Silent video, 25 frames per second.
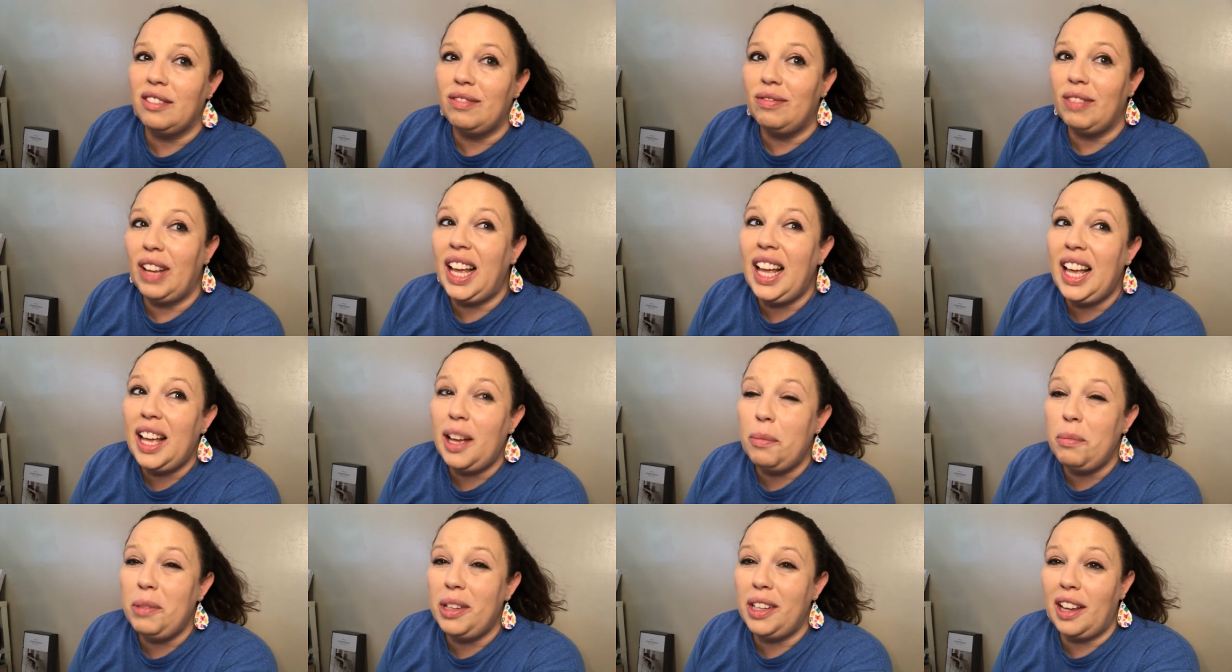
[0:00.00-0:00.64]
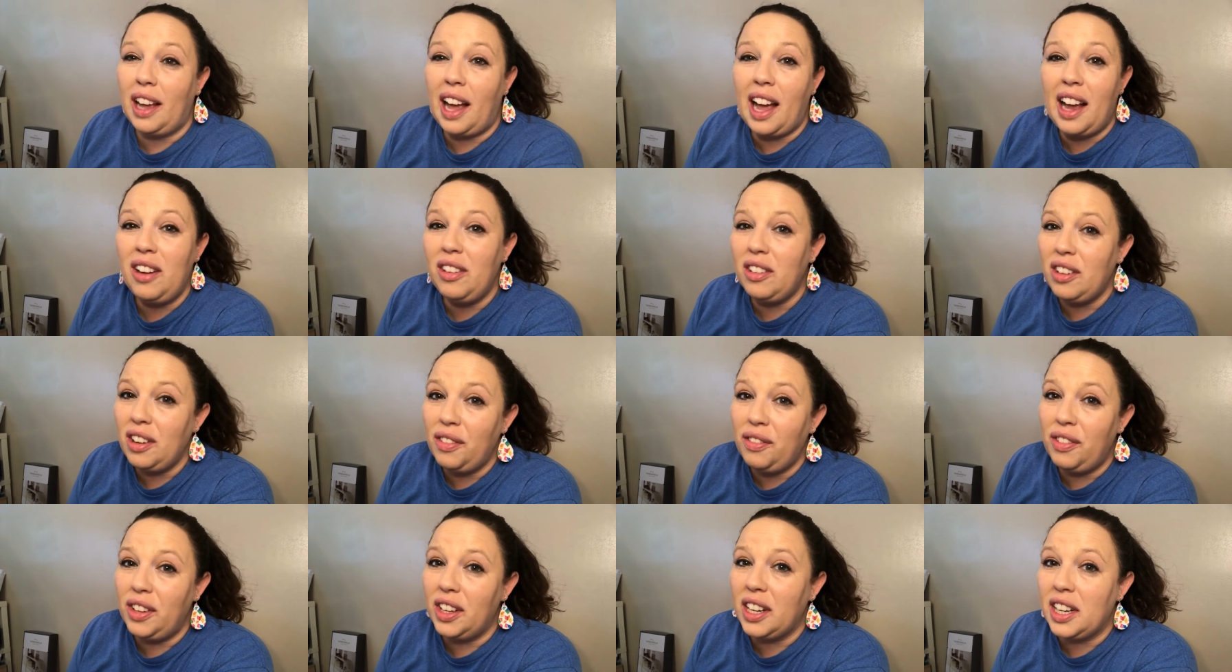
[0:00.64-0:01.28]
Um, I don't
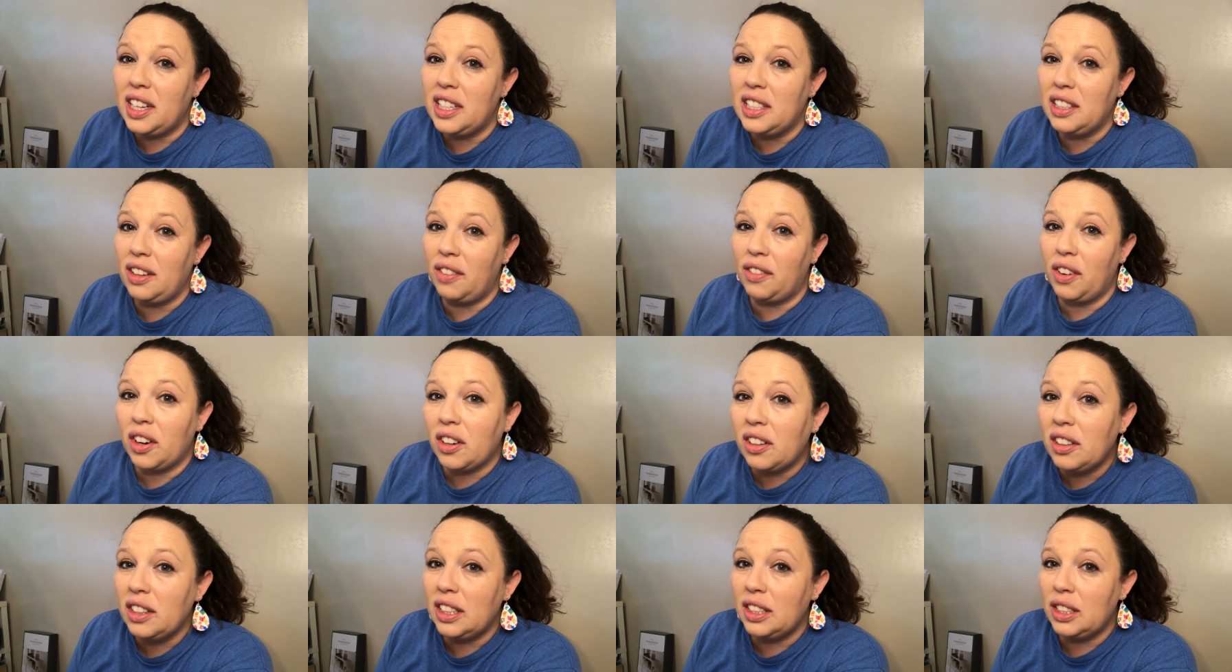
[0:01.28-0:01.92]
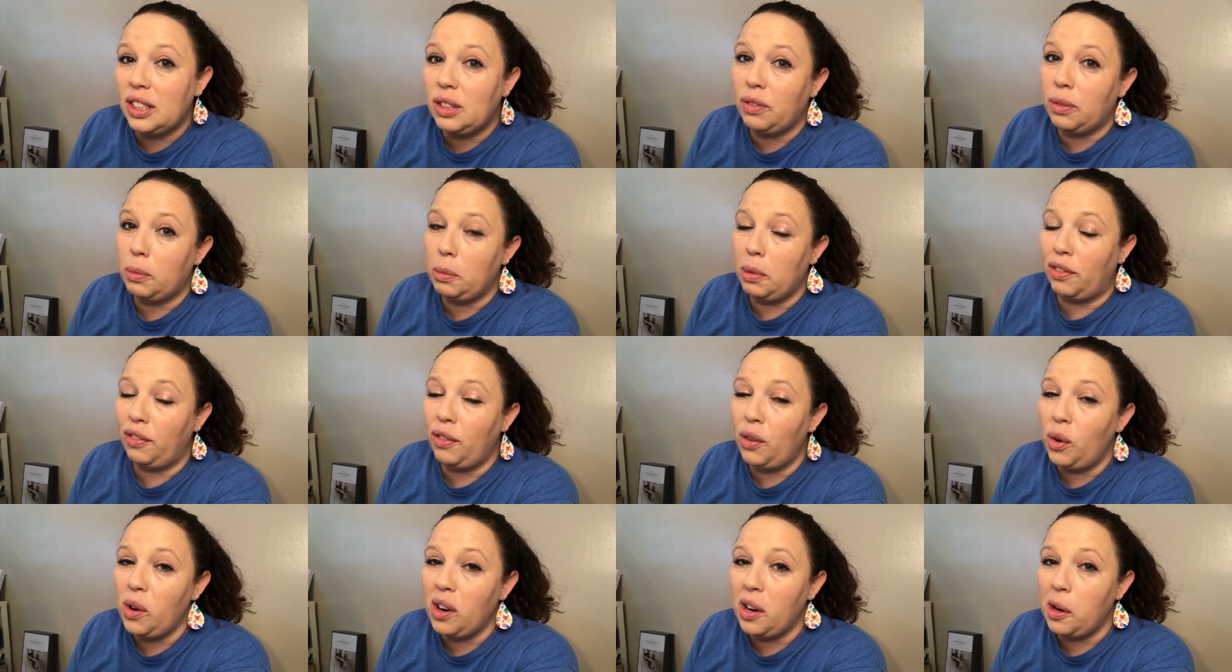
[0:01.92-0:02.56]
know if you guys have heard this
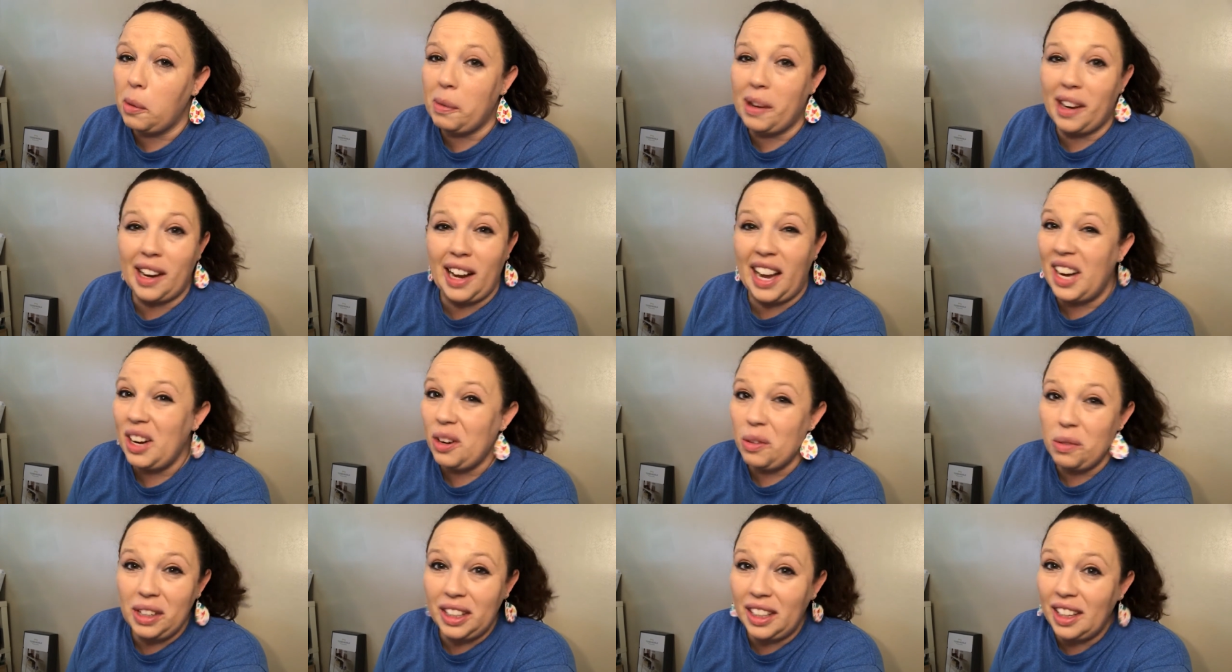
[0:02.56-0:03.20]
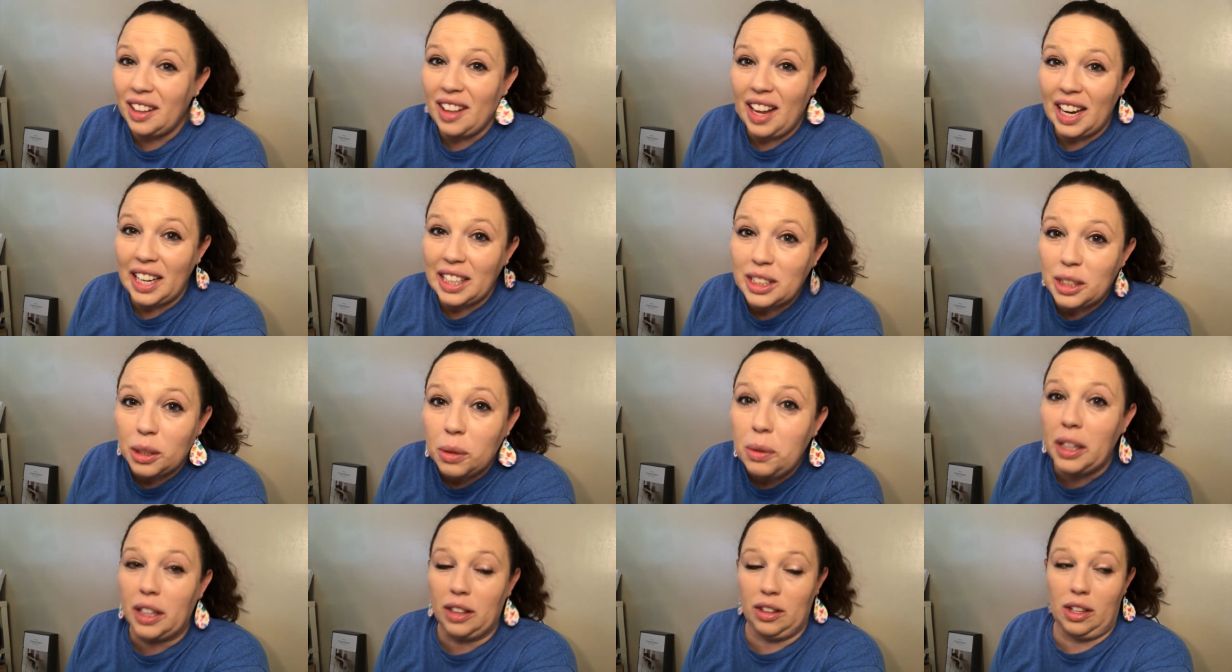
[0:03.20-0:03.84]
before, but I don't really like
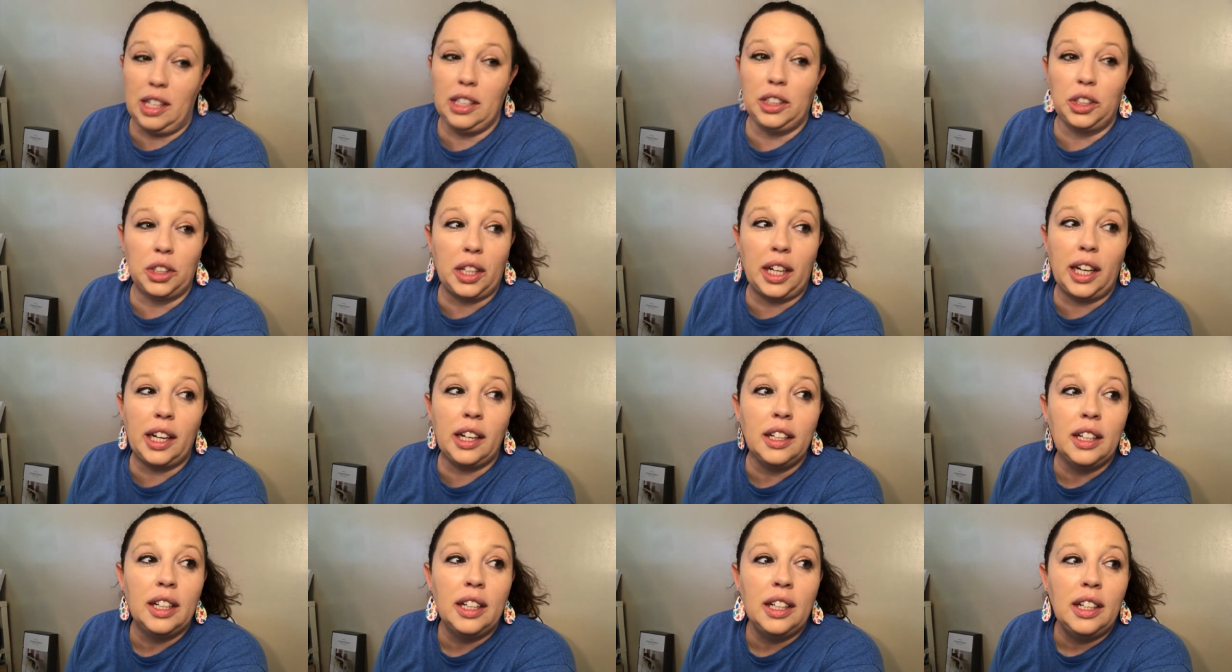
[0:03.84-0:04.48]
doing laundry.